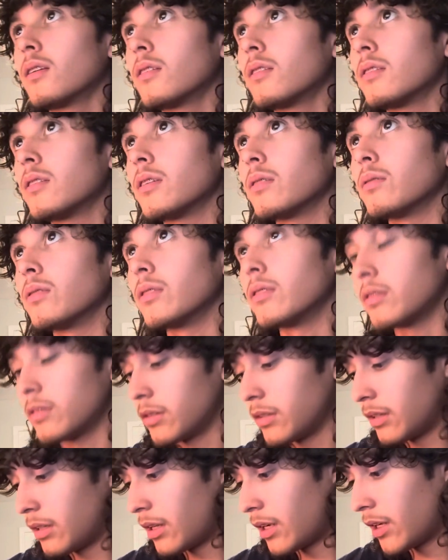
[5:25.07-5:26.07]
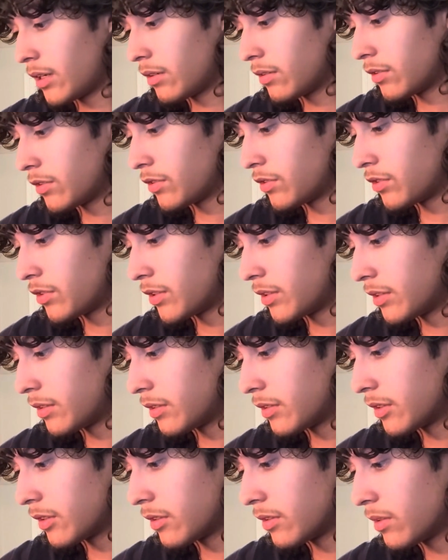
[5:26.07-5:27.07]
is equal to
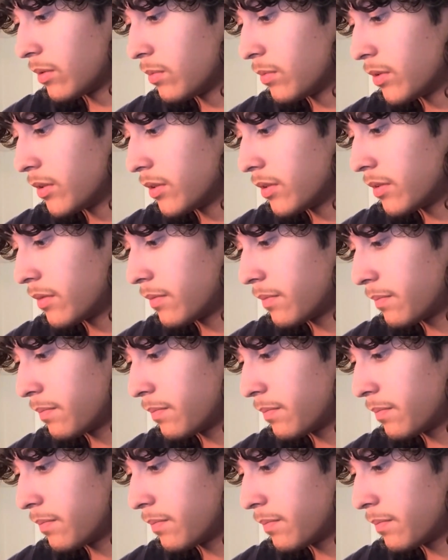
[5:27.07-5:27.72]
961.